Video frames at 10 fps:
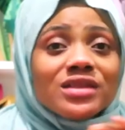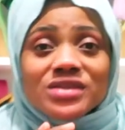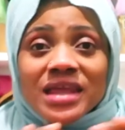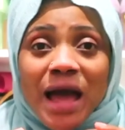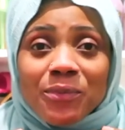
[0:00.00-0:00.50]
little
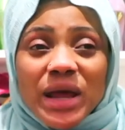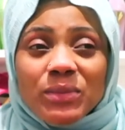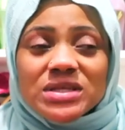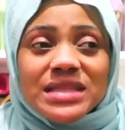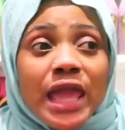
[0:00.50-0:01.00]
thing happened, I'm
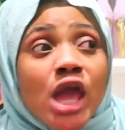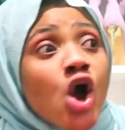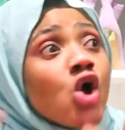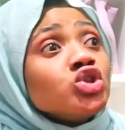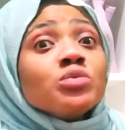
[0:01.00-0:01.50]
always like,
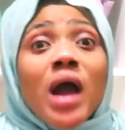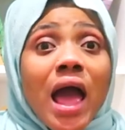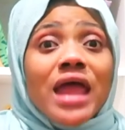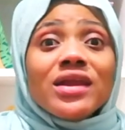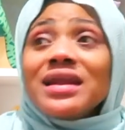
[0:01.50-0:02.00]
oh,
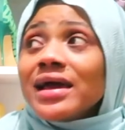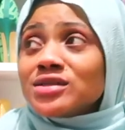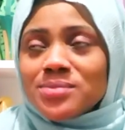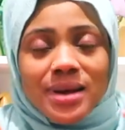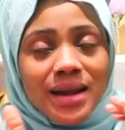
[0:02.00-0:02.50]

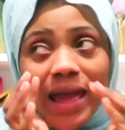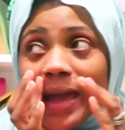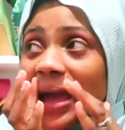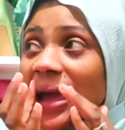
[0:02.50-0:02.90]
subhanallah, subhanallah.